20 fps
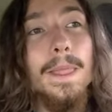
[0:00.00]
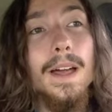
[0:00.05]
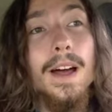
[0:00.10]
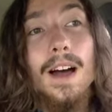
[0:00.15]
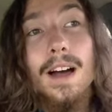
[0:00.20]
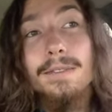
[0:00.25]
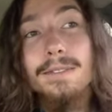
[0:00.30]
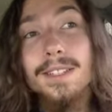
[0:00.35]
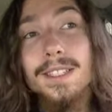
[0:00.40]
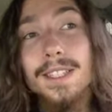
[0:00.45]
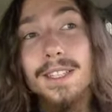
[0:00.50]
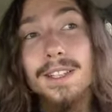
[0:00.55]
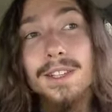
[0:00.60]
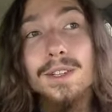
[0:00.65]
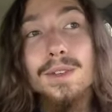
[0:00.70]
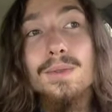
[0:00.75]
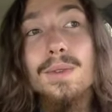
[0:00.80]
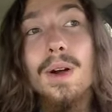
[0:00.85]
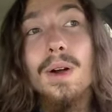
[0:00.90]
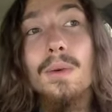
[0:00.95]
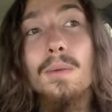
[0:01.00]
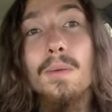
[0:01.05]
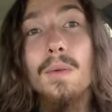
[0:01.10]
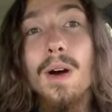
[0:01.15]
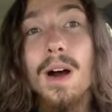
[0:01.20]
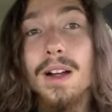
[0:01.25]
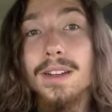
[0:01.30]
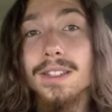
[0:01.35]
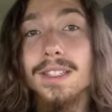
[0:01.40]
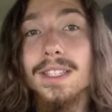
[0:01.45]
obviously you are
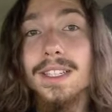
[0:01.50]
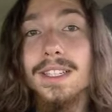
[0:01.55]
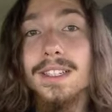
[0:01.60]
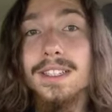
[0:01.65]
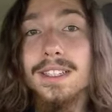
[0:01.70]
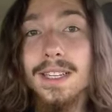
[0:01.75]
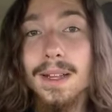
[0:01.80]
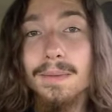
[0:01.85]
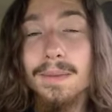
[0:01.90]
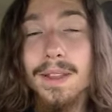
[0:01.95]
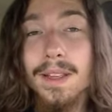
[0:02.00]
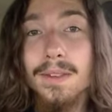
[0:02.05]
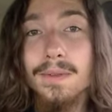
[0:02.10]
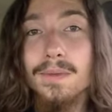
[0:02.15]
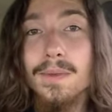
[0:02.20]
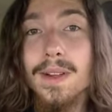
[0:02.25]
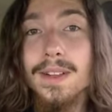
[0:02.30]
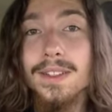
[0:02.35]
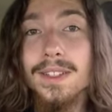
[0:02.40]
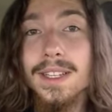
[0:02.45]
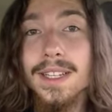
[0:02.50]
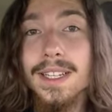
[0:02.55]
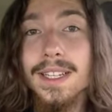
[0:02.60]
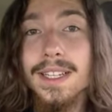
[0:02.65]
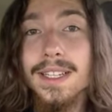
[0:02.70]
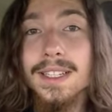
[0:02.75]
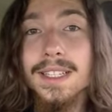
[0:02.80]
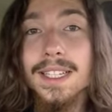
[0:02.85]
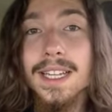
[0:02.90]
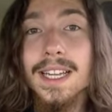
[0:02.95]
watching something which
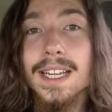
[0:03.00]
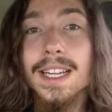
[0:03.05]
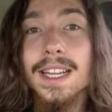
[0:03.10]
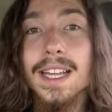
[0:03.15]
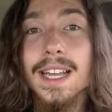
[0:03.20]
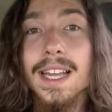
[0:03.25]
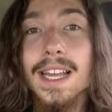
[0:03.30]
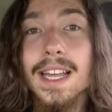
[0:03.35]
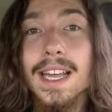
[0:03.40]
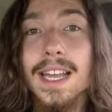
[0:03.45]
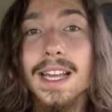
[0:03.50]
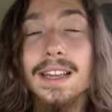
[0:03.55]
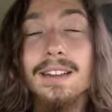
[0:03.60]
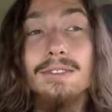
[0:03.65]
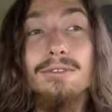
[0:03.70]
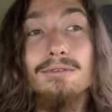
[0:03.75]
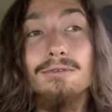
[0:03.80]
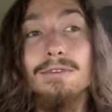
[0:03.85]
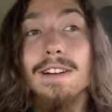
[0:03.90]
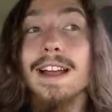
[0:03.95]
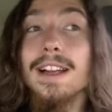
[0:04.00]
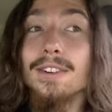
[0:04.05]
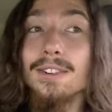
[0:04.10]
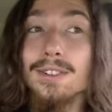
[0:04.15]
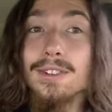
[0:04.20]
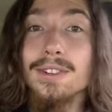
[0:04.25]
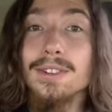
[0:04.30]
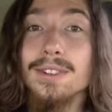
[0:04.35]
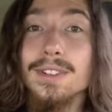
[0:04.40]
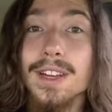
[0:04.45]
is a
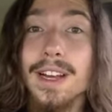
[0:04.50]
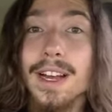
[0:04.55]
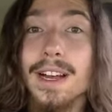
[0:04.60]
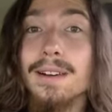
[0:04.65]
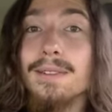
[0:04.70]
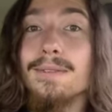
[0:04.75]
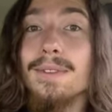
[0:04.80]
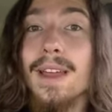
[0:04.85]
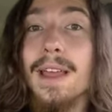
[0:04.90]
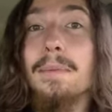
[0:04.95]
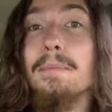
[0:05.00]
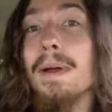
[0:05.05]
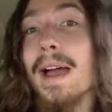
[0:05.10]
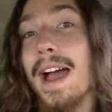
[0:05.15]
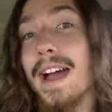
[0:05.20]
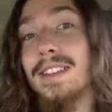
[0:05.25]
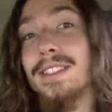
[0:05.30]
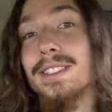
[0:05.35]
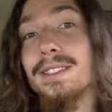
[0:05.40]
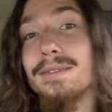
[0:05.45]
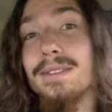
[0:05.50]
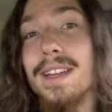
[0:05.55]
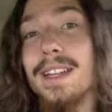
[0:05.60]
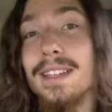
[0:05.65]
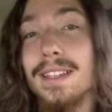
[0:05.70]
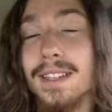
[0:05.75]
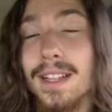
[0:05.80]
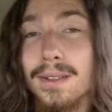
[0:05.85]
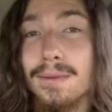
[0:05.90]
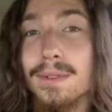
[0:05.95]
record of a past
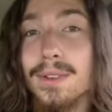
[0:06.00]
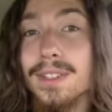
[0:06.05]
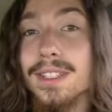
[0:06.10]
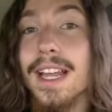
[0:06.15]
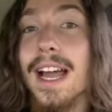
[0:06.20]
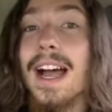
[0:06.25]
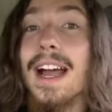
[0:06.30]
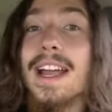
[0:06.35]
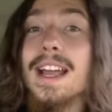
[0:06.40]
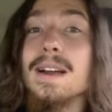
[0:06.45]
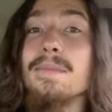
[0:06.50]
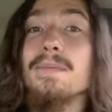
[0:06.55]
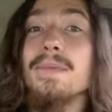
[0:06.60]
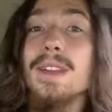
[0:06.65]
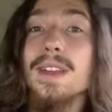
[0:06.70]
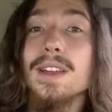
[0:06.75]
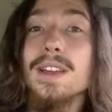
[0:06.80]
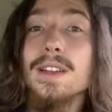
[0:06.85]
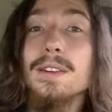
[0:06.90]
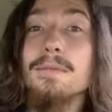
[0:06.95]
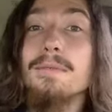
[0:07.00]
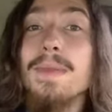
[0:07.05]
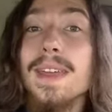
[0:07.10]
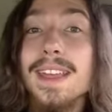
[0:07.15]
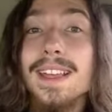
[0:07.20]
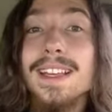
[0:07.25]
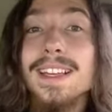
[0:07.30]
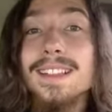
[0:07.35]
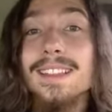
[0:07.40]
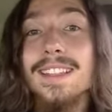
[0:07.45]
event. In other words, I am
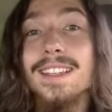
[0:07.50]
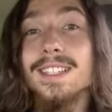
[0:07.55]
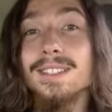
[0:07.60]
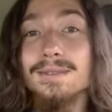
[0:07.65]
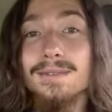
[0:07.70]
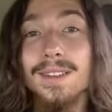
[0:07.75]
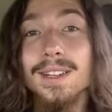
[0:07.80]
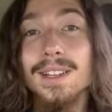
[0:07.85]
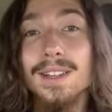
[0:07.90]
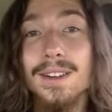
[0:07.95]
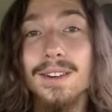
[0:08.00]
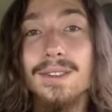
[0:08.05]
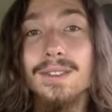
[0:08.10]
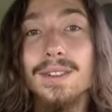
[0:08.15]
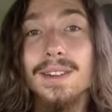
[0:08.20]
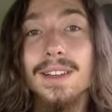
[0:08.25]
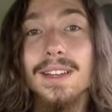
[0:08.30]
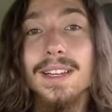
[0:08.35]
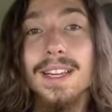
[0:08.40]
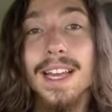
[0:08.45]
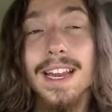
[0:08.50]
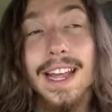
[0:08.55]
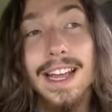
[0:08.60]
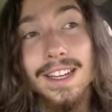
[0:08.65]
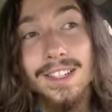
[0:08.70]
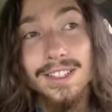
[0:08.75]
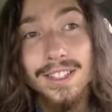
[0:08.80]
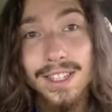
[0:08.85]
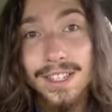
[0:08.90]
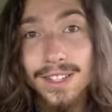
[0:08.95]
making this video and
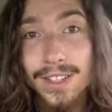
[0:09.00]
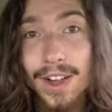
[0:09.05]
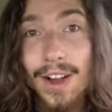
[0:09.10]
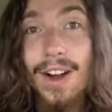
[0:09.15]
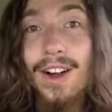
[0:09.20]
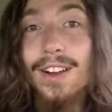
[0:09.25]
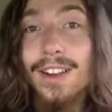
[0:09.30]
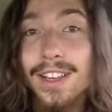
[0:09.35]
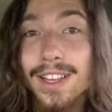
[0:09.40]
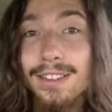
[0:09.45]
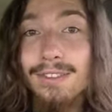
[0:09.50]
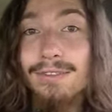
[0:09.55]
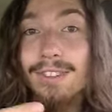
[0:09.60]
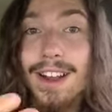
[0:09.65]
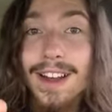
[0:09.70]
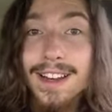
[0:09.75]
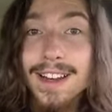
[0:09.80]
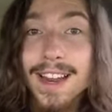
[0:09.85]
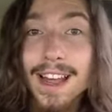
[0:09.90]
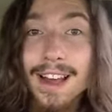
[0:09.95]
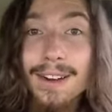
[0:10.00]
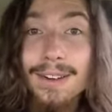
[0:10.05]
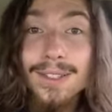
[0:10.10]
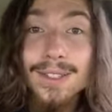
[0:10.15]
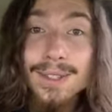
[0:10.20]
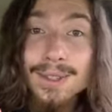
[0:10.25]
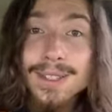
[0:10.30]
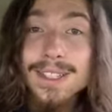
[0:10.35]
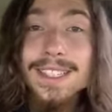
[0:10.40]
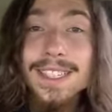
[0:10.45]
actually talking right now
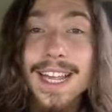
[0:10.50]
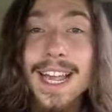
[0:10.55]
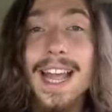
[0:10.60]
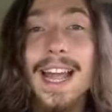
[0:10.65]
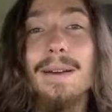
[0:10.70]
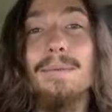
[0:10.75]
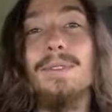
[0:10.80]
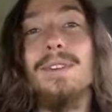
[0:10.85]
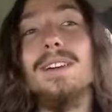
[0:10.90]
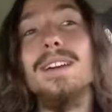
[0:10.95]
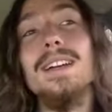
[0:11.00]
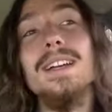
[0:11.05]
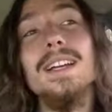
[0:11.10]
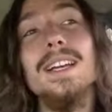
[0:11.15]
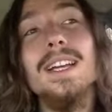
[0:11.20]
to this camera